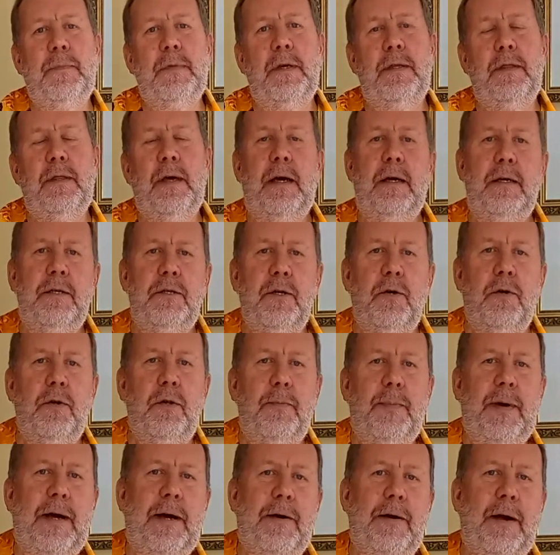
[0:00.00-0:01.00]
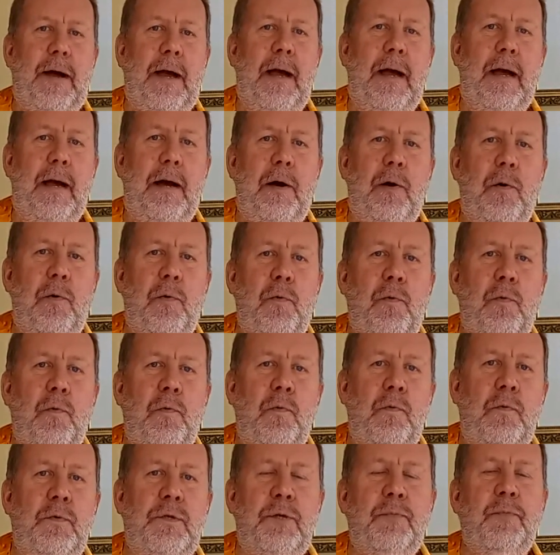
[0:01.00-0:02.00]
that is all about
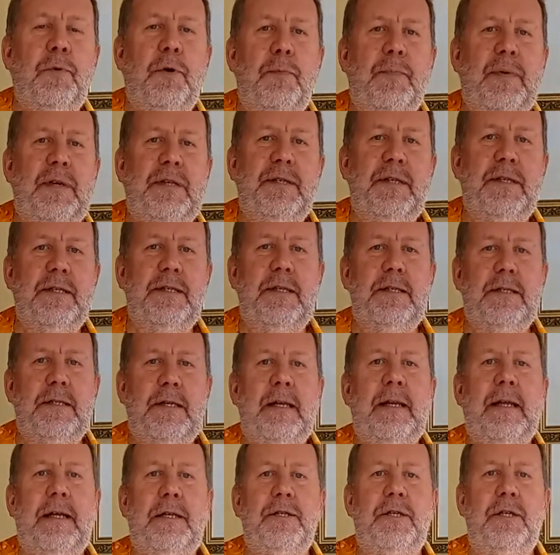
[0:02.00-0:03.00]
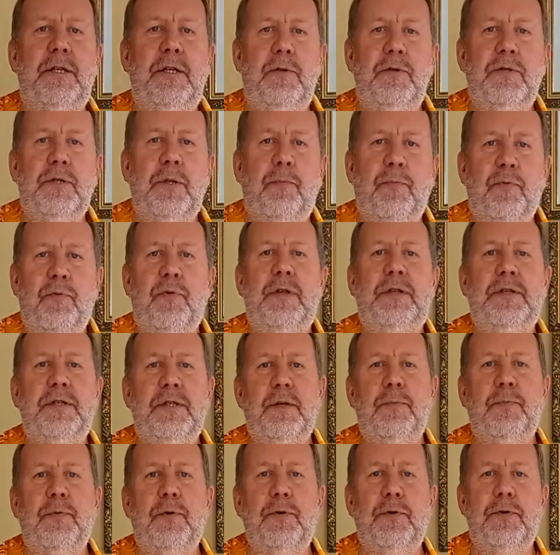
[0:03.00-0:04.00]
how small businesses can actually use the
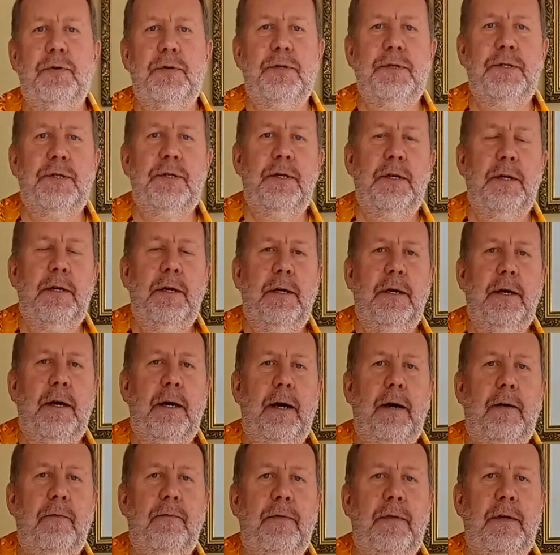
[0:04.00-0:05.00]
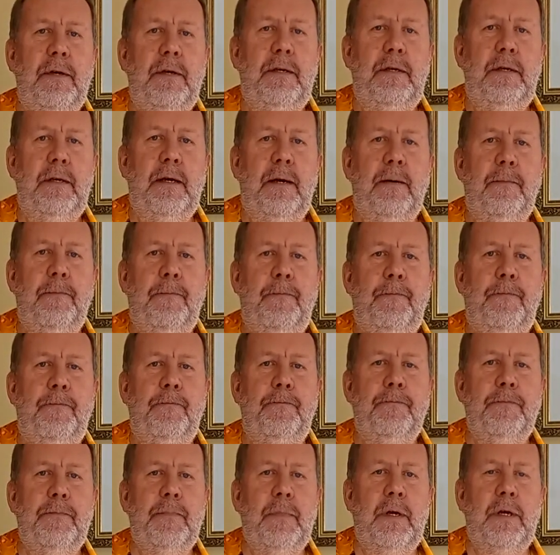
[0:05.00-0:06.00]
principles of
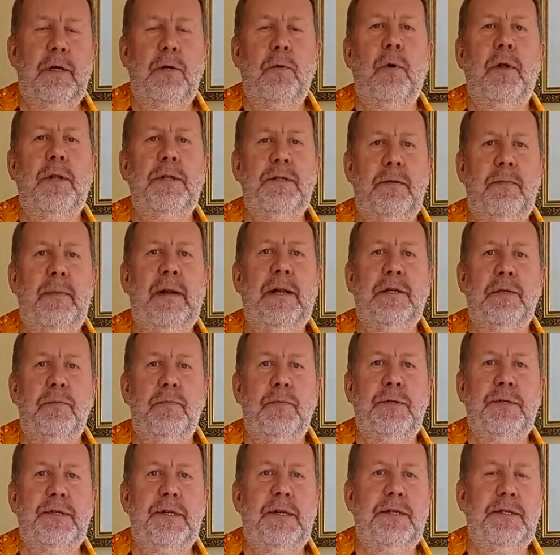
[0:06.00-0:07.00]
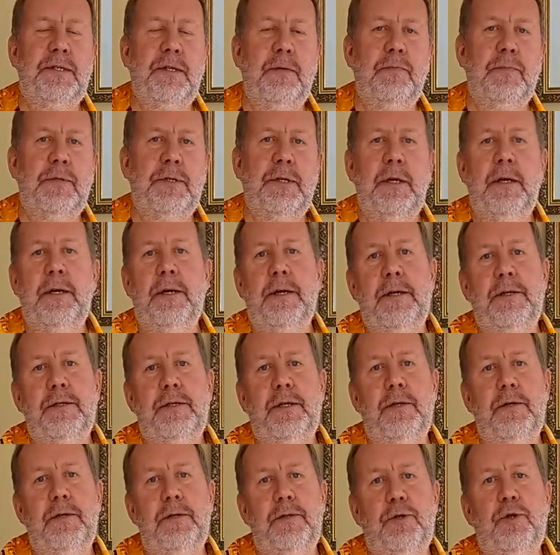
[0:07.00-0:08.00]
the quality management systems
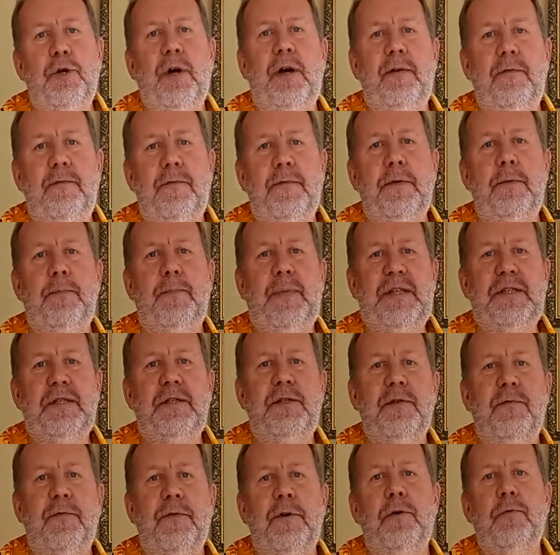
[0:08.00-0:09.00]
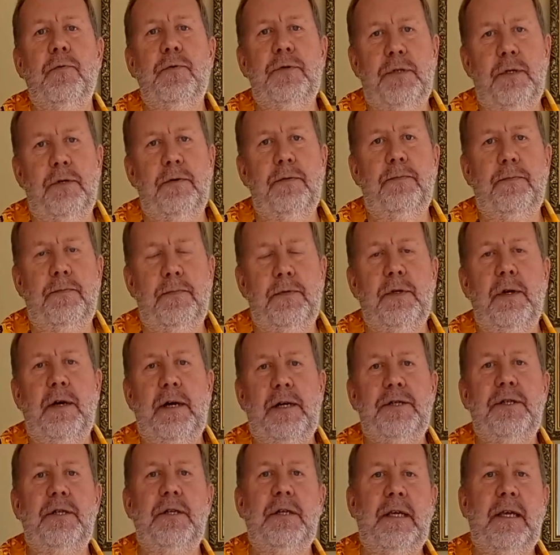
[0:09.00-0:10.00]
to drive the business forward, to
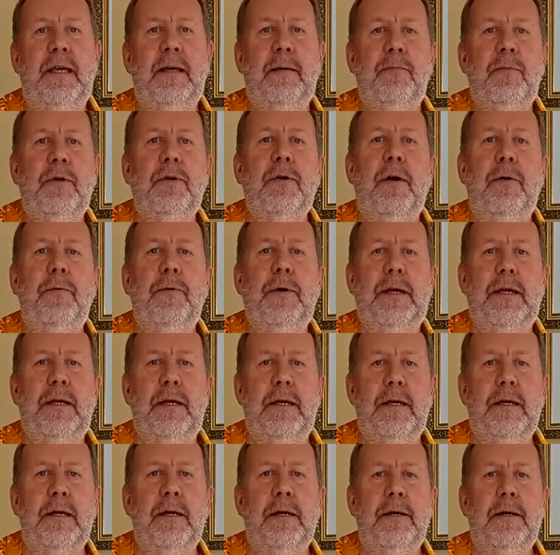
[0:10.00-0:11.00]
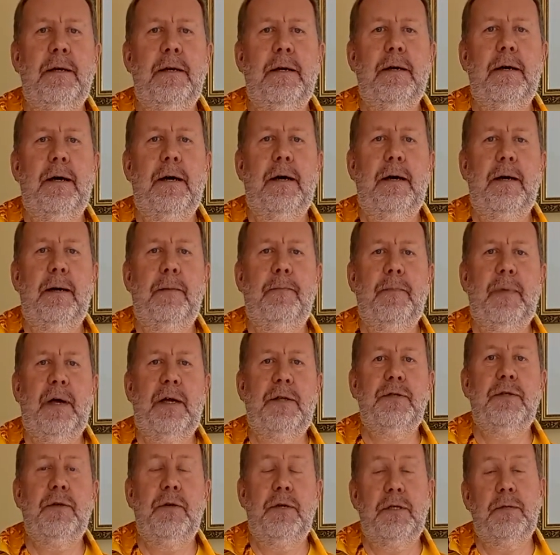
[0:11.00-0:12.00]
actually keep growing and
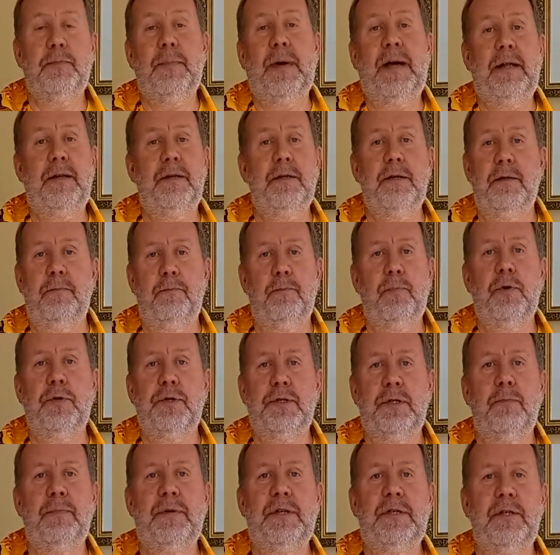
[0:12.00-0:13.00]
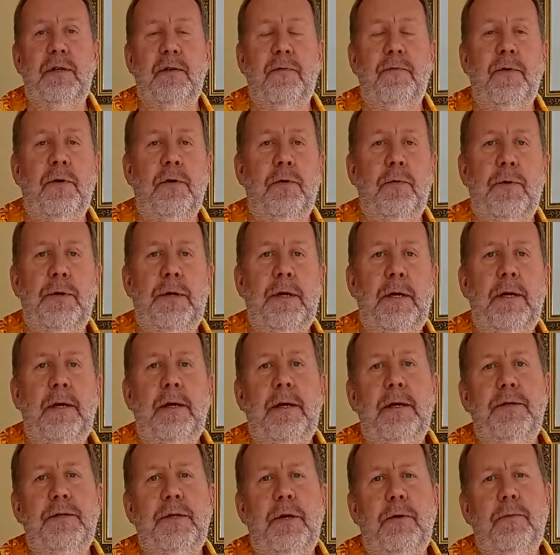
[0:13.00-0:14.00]
to expand and push the business forward.
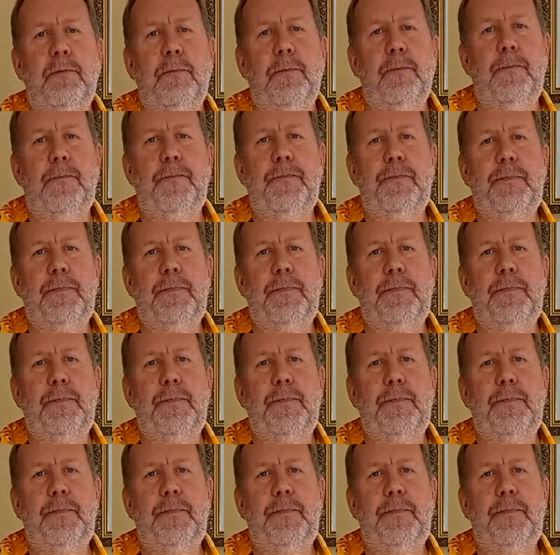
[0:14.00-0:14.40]
So